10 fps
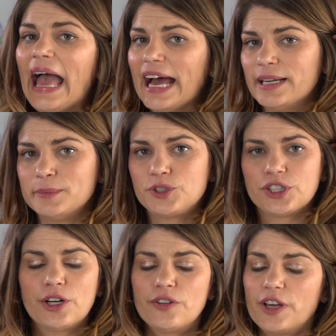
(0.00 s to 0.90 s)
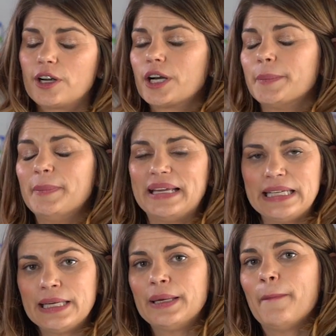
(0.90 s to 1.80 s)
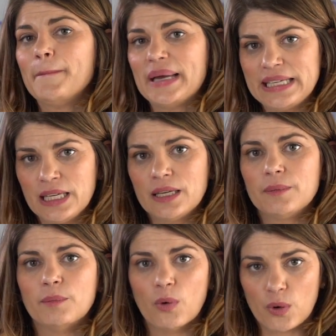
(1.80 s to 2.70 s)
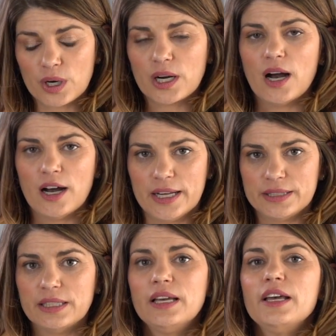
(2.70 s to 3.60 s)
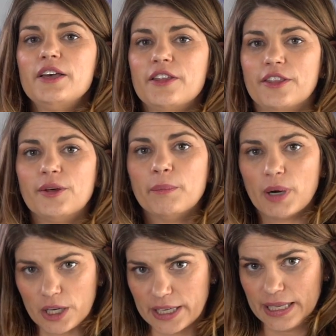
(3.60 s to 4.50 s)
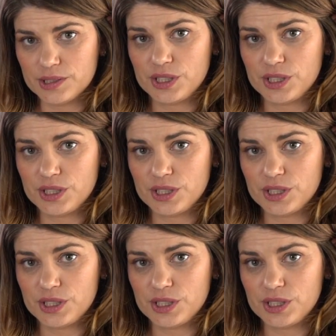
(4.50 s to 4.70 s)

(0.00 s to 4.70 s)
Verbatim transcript: And I'm sure there are many, many more on the market.